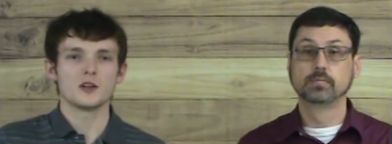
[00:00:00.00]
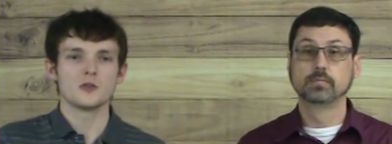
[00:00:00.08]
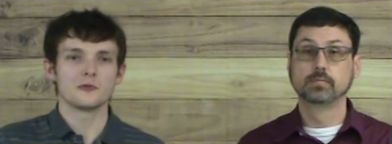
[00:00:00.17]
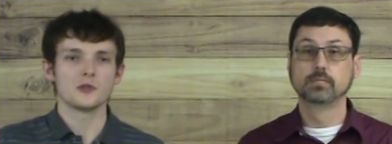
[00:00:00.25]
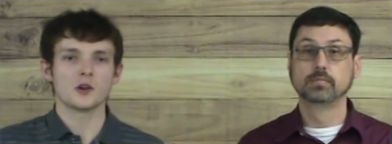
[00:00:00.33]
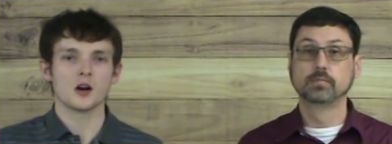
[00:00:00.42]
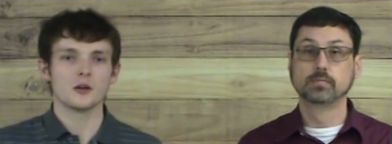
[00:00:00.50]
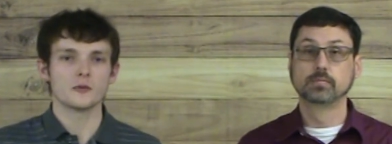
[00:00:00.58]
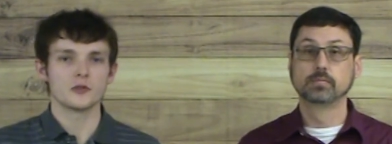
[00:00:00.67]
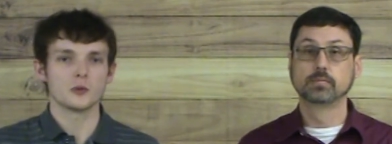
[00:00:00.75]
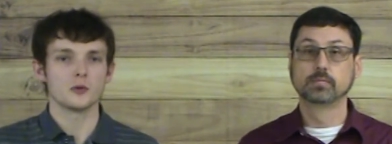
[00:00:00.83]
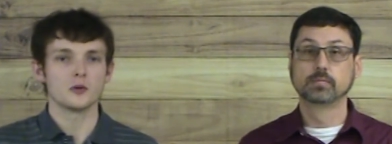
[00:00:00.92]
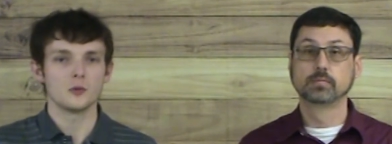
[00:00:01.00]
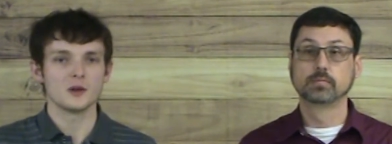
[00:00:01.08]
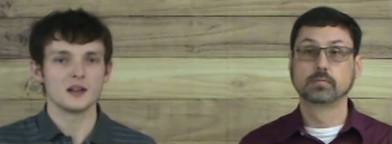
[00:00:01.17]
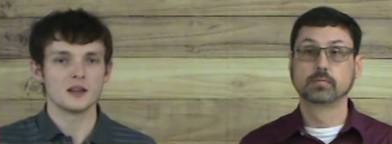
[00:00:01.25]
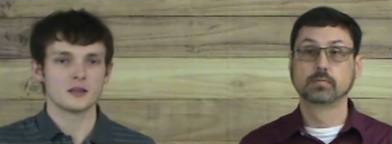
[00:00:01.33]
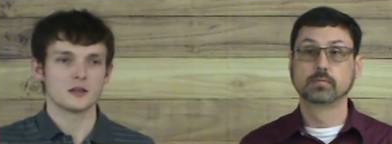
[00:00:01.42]
Speaker 1: we don't feel comfortable
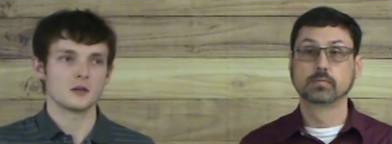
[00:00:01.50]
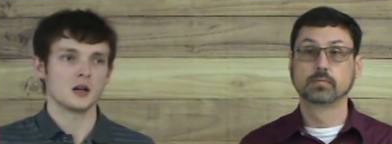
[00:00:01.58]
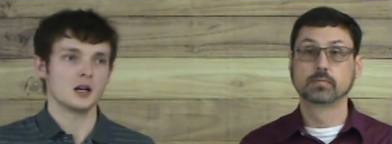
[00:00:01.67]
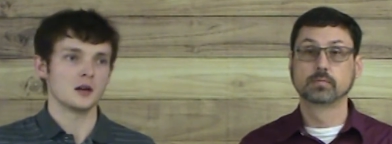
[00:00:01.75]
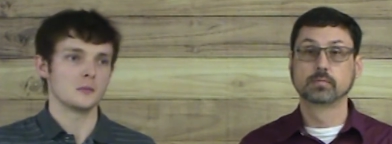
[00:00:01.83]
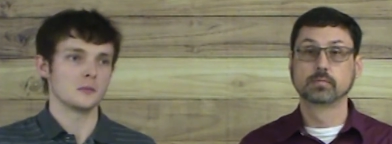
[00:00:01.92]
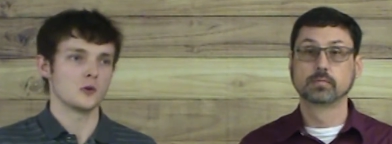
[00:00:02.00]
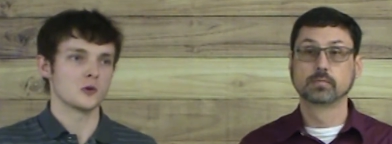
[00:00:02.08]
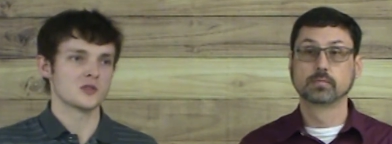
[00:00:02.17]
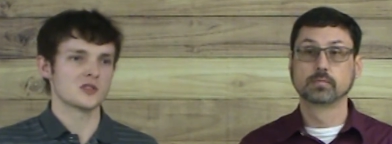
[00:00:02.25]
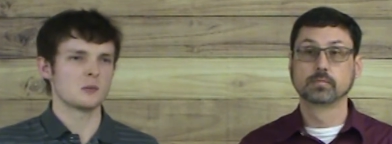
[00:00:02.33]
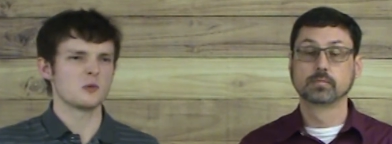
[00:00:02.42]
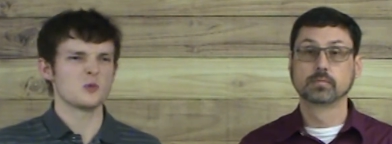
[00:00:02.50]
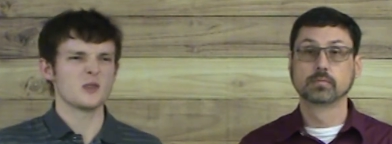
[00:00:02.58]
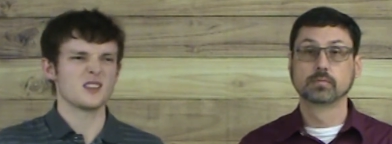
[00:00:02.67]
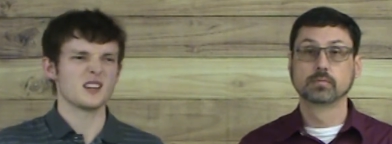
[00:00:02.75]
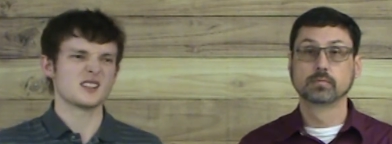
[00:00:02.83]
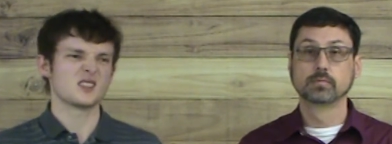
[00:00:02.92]
with um, or someone
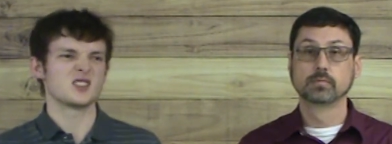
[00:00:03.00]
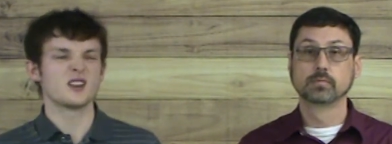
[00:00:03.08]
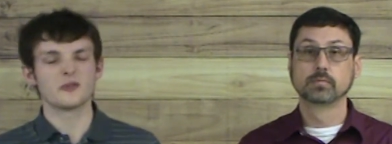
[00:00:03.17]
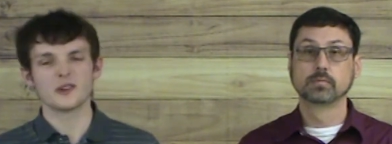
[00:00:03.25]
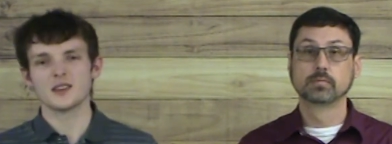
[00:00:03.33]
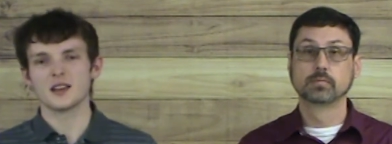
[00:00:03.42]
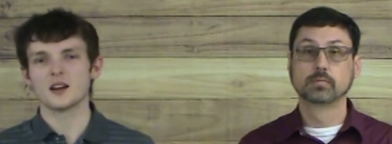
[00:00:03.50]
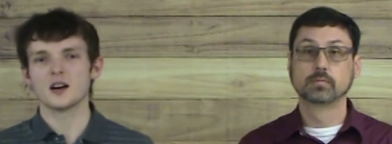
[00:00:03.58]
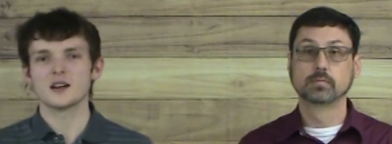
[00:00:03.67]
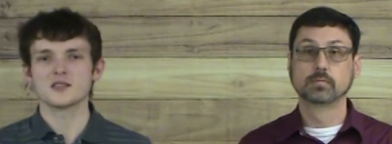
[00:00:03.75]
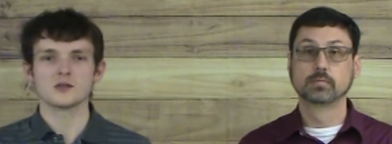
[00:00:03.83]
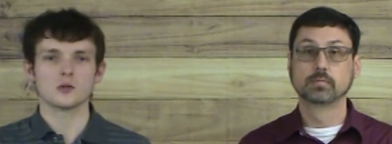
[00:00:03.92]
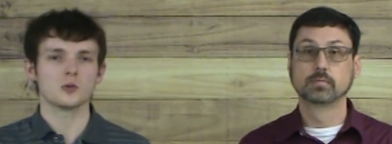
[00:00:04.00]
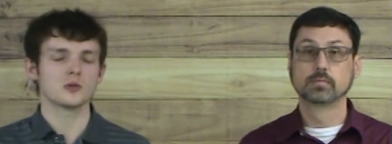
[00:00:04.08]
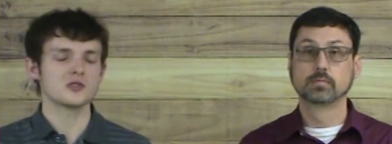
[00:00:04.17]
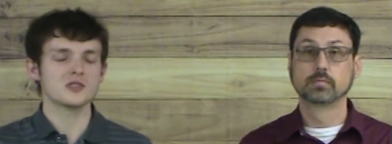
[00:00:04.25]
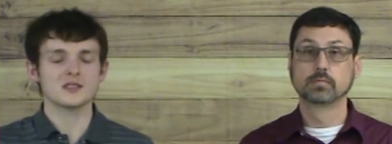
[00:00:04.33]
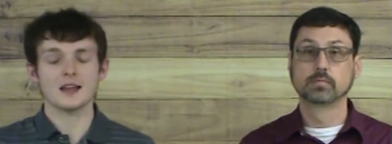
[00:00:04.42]
we think is different than us
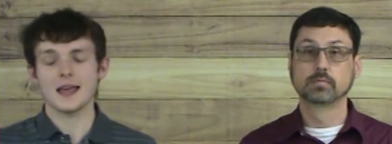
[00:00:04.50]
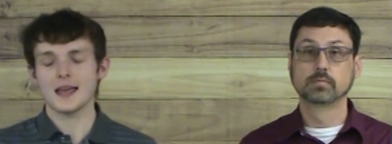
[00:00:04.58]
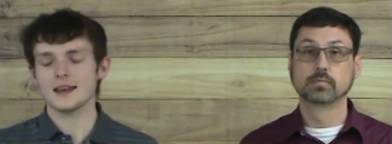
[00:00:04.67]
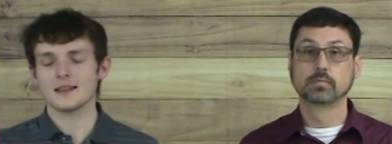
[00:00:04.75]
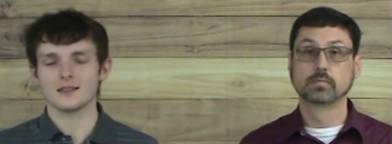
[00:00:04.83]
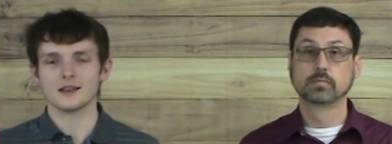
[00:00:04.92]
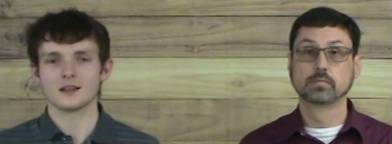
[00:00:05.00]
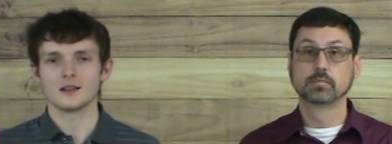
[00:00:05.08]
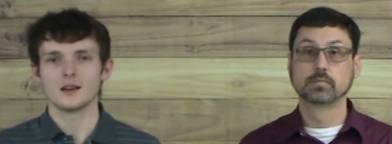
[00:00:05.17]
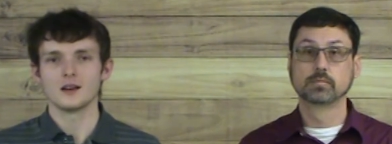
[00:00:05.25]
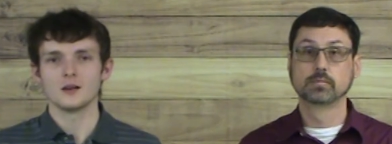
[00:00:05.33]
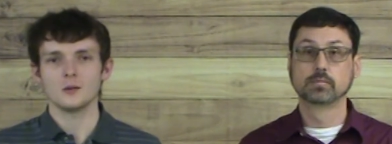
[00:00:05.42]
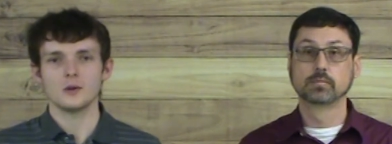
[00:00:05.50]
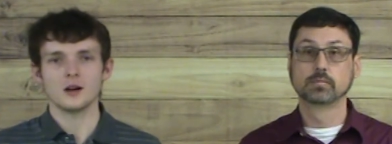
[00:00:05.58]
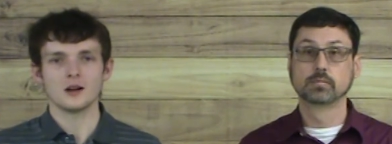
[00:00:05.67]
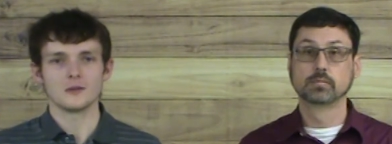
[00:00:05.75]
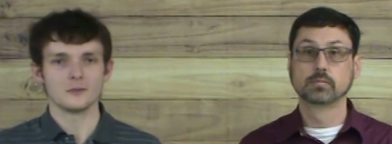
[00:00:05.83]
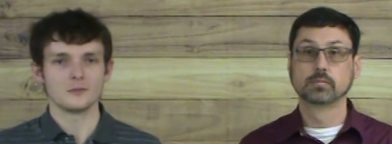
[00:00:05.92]
or just anything,
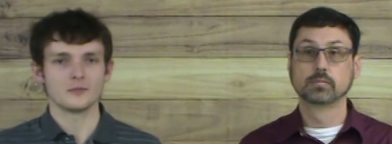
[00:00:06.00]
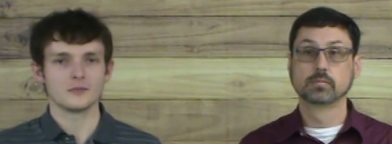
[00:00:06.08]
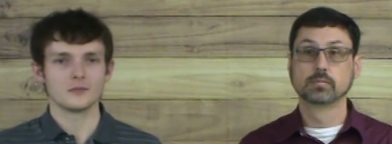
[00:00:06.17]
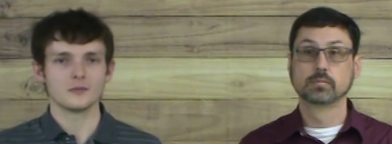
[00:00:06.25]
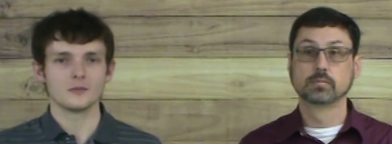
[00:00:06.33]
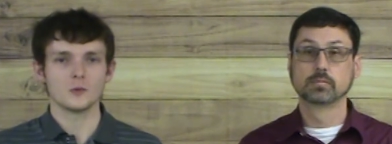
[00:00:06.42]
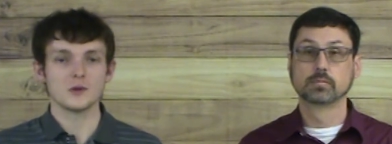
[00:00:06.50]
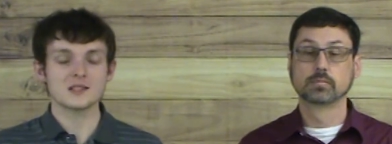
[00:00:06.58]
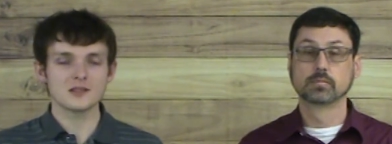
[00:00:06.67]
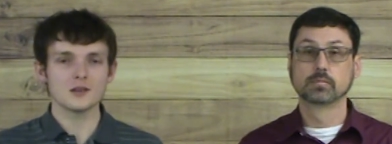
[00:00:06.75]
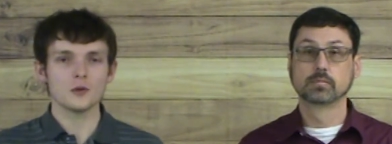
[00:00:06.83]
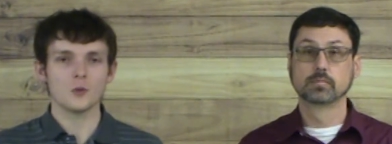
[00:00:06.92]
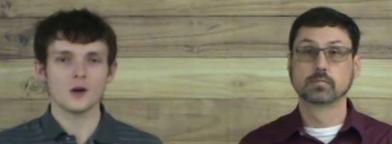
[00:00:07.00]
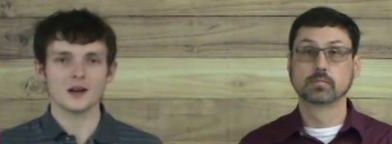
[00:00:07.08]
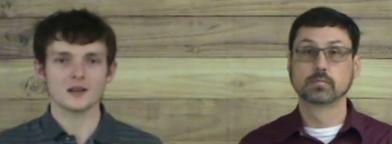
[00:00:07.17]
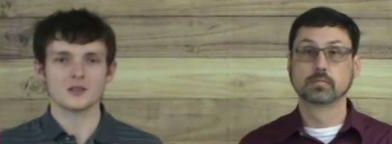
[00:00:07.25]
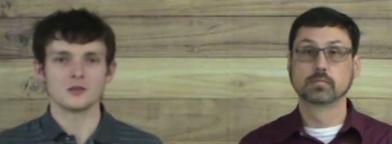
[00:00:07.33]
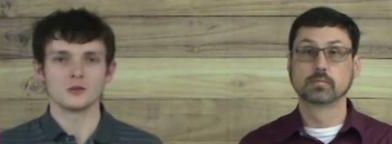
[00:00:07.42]
um, we still
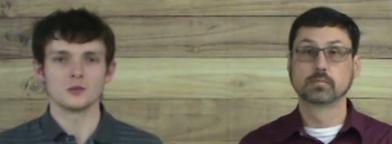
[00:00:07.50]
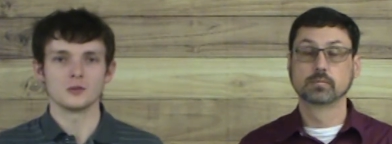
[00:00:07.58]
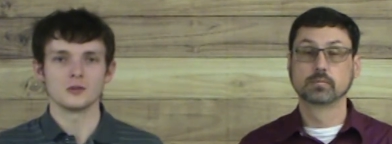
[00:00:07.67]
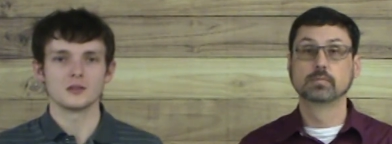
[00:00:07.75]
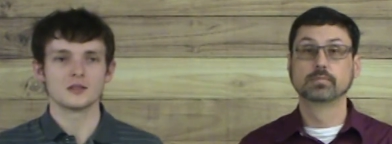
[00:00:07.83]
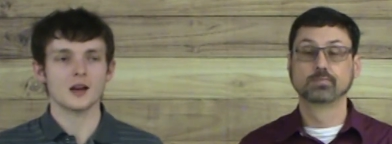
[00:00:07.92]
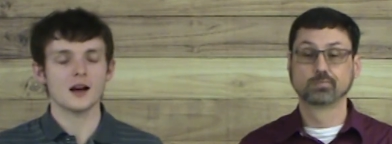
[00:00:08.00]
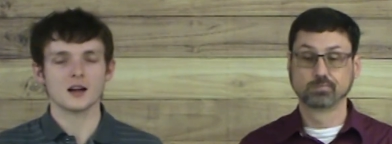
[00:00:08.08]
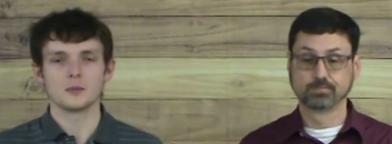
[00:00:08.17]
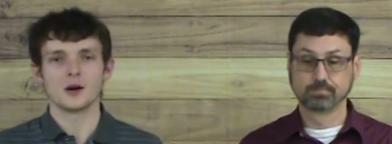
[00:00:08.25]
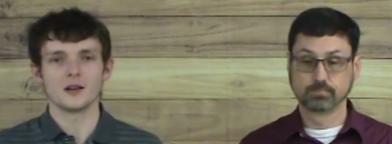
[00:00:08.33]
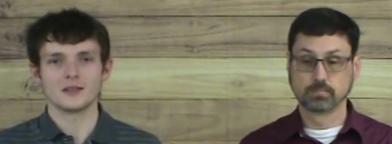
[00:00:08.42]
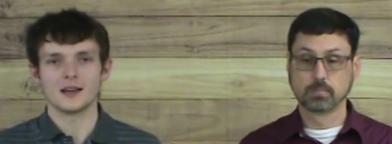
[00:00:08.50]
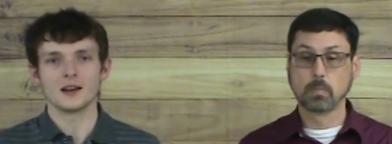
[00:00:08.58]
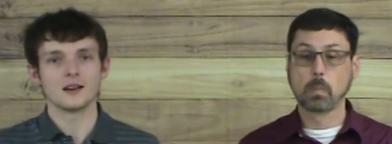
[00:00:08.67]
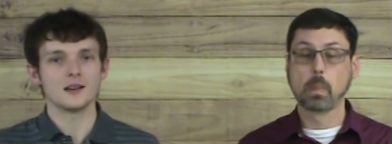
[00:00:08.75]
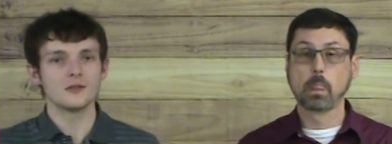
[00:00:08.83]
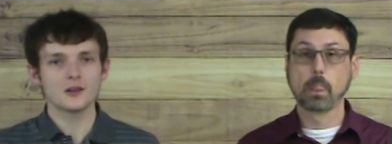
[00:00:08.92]
want to talk about
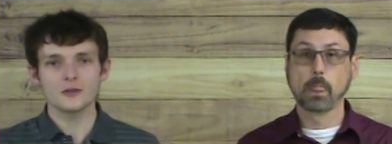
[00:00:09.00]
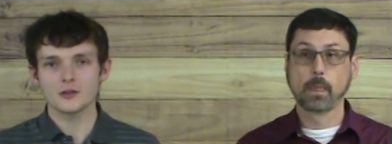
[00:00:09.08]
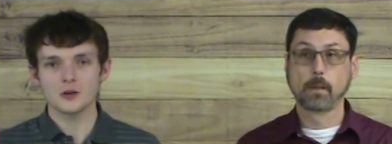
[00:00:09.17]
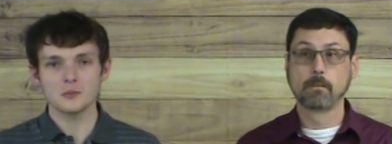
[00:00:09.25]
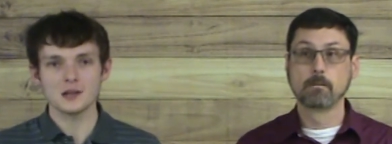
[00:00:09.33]
that, even if they're